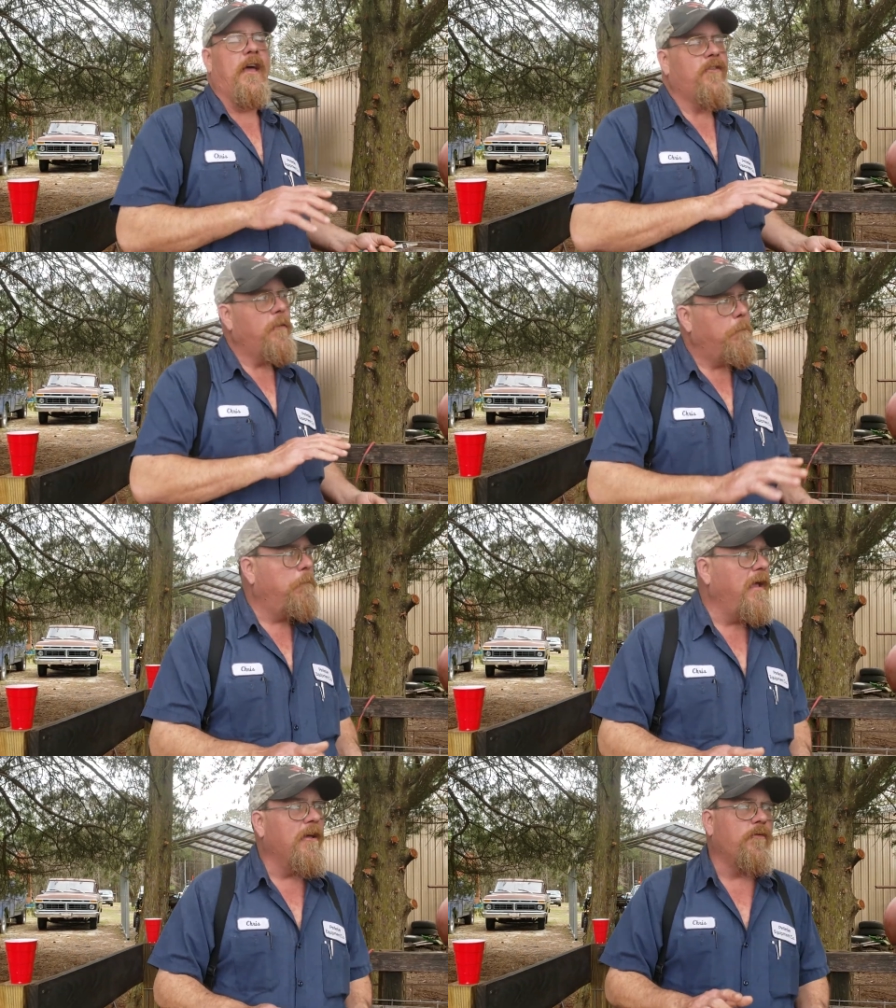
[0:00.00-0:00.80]
That's the
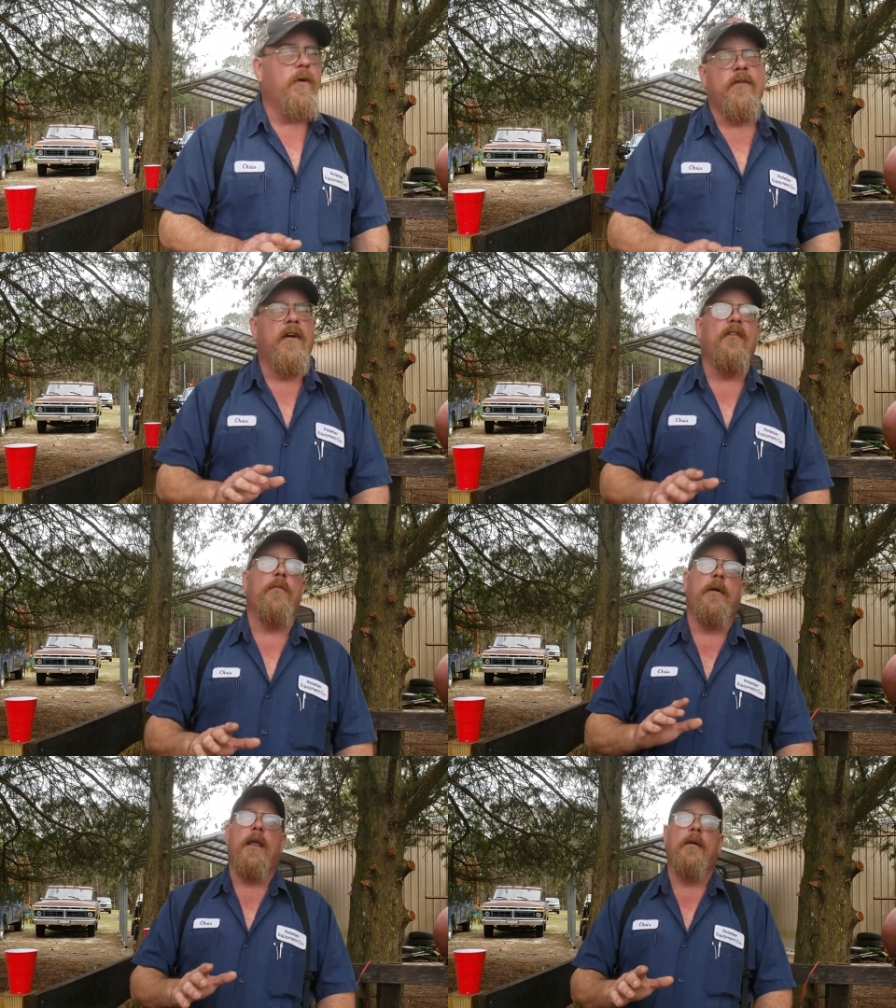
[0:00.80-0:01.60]
best we've ever
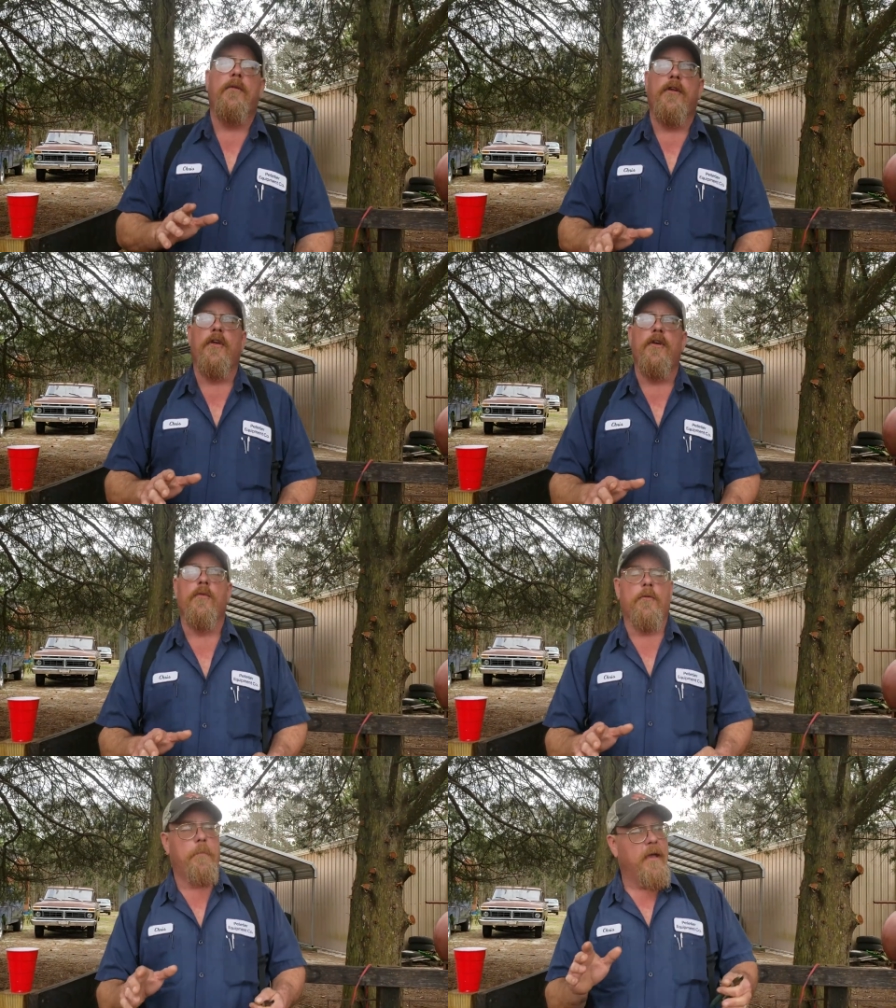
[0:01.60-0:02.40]
been able to do
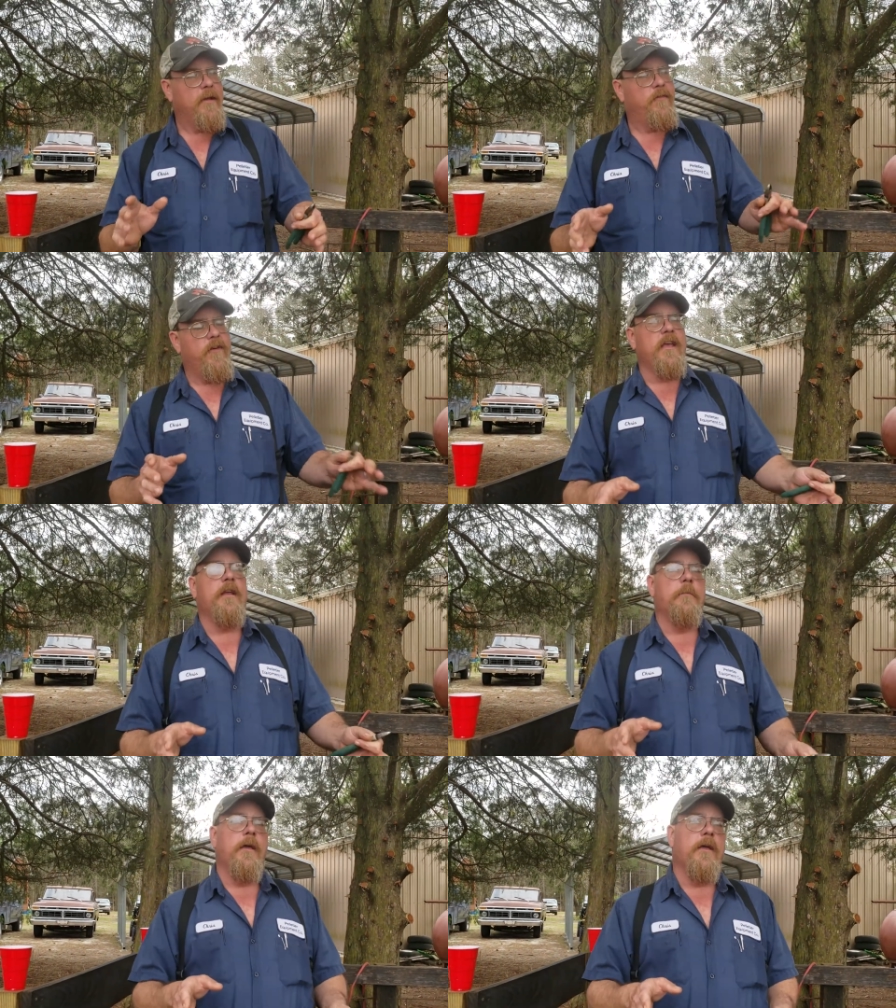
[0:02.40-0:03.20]
was pay the
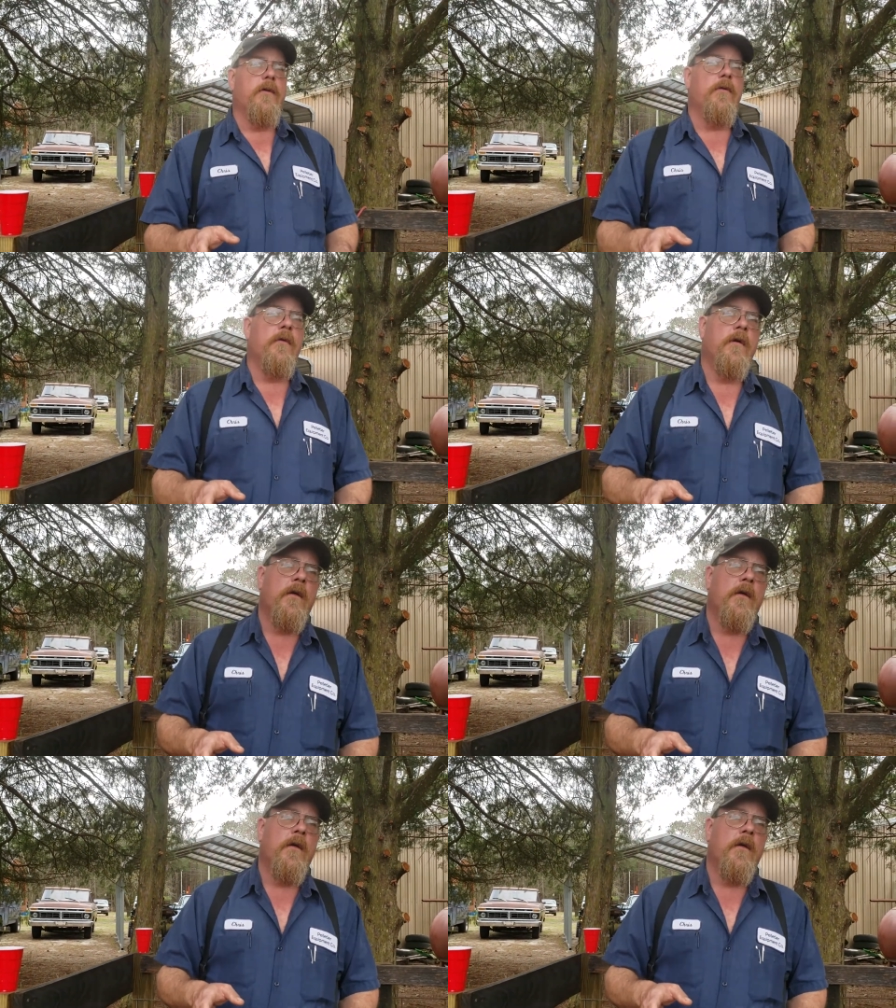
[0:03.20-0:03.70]
feed bill